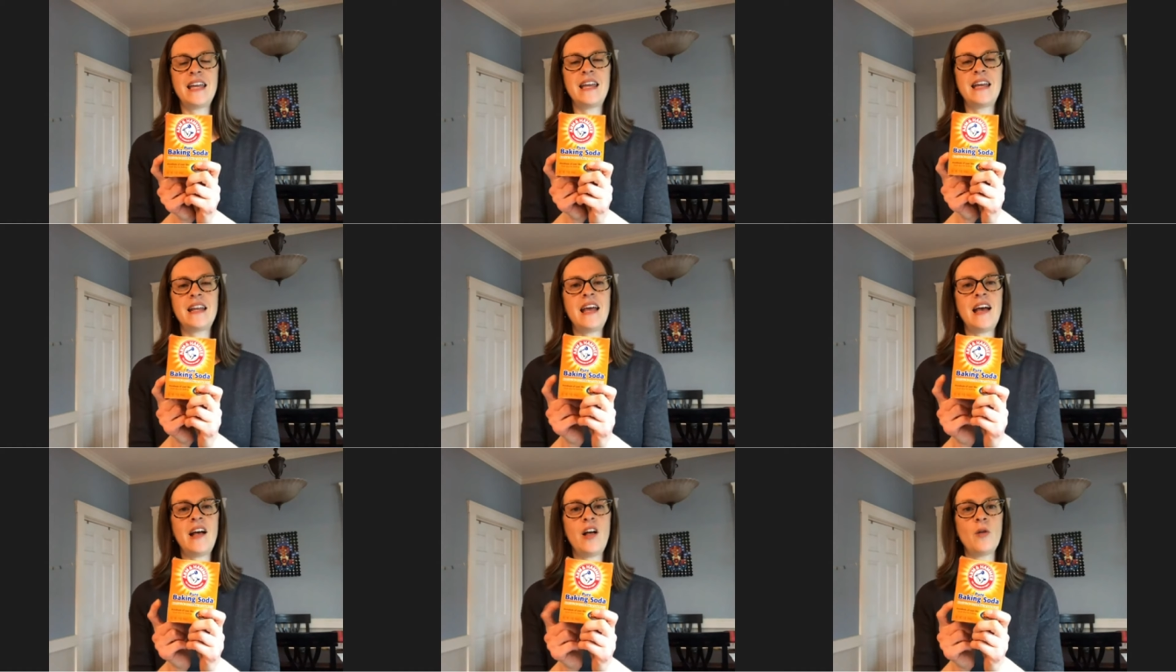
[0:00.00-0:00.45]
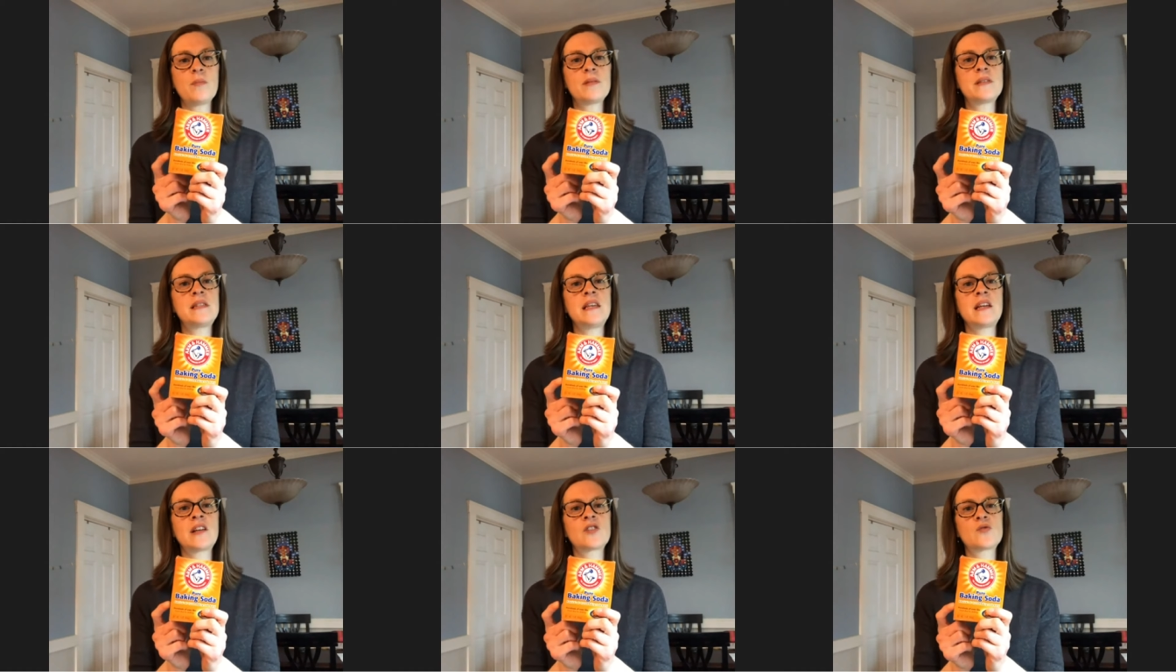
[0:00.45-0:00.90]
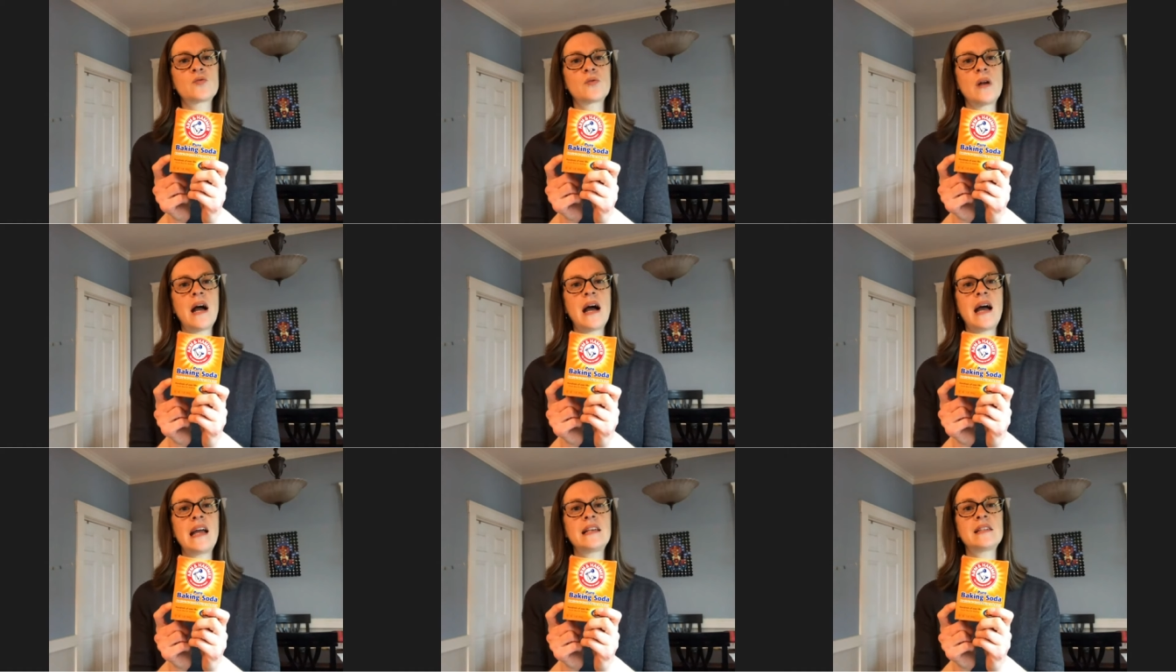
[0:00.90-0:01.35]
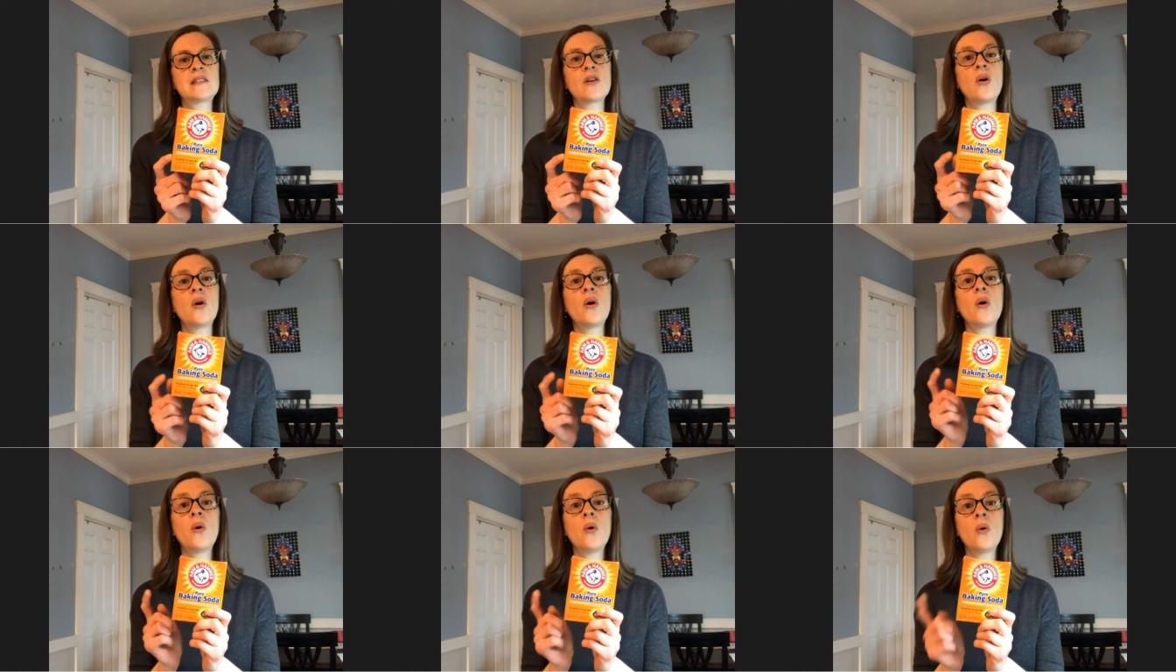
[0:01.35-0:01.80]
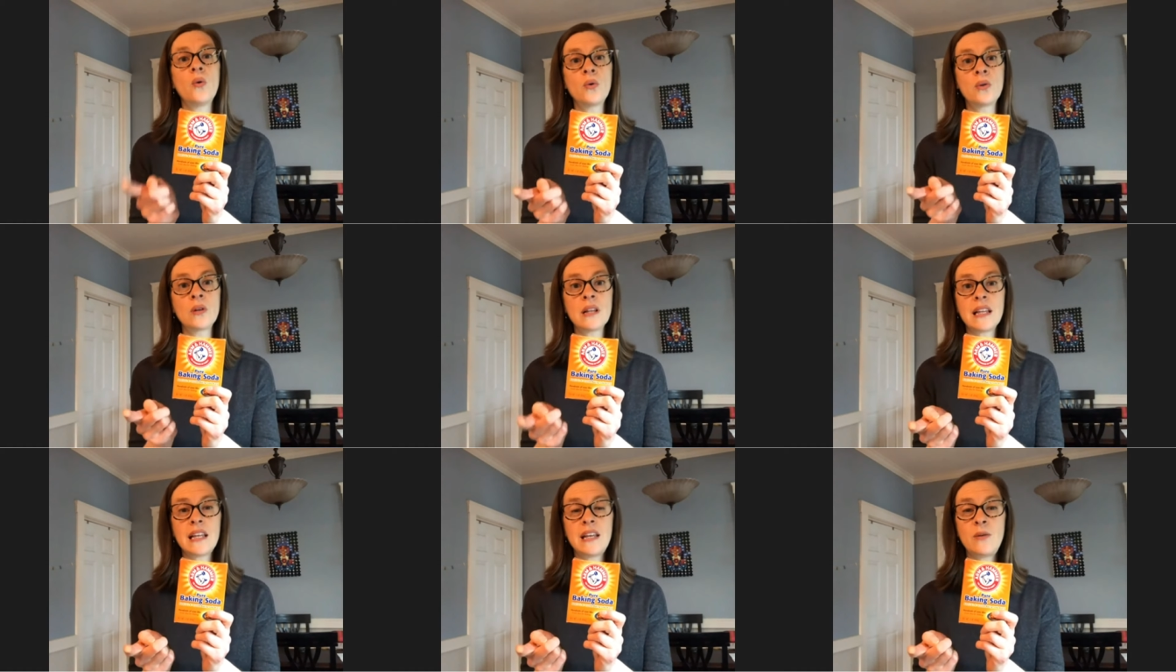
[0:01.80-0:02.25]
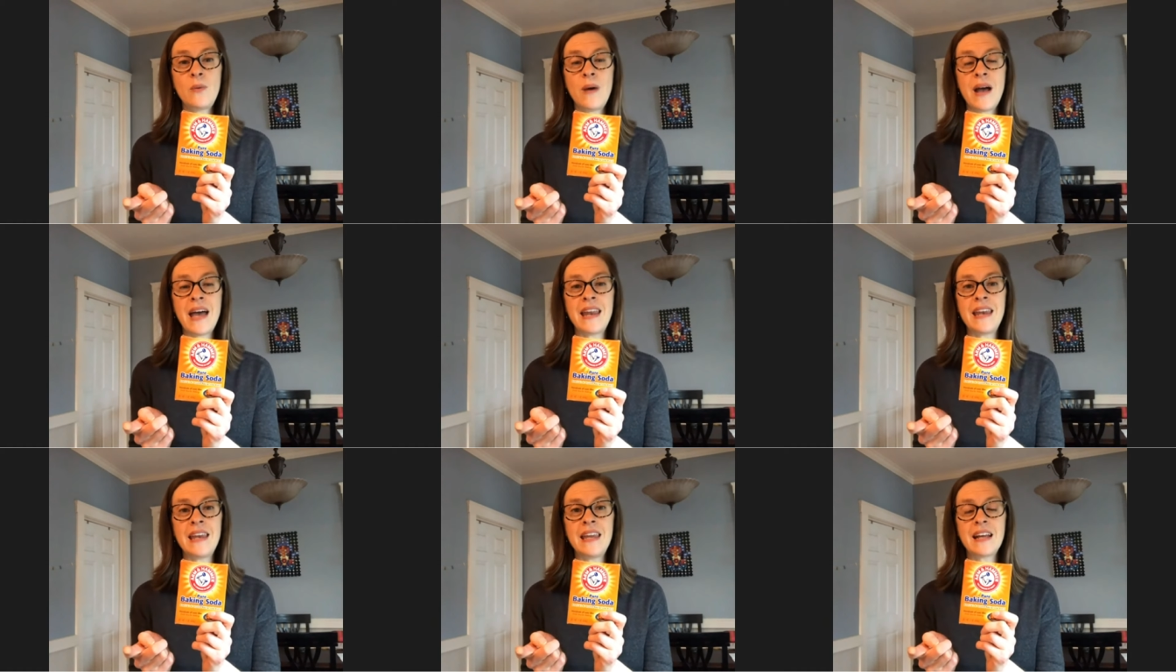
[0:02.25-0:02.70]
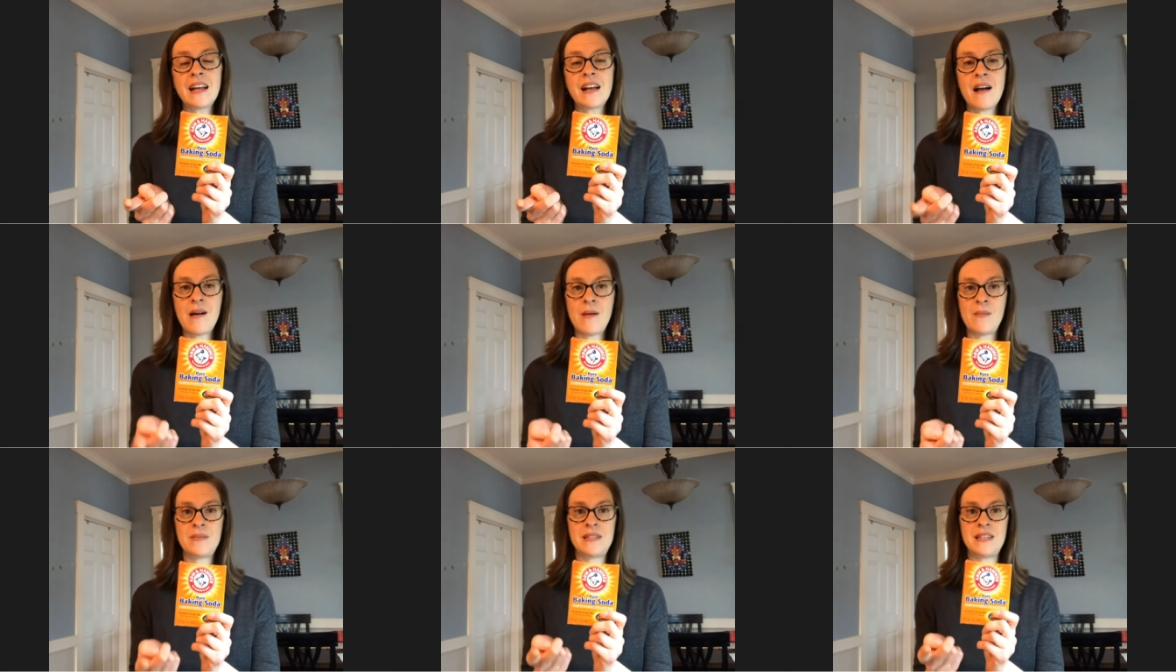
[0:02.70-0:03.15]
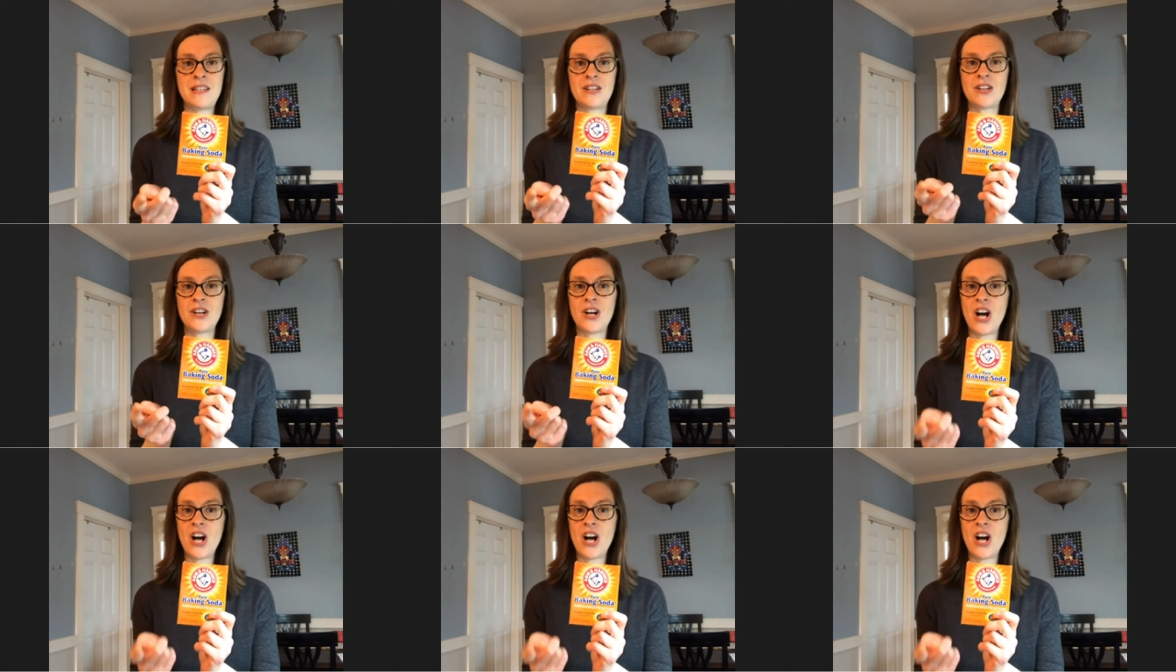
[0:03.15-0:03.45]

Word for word: it helps things rise only when it comes in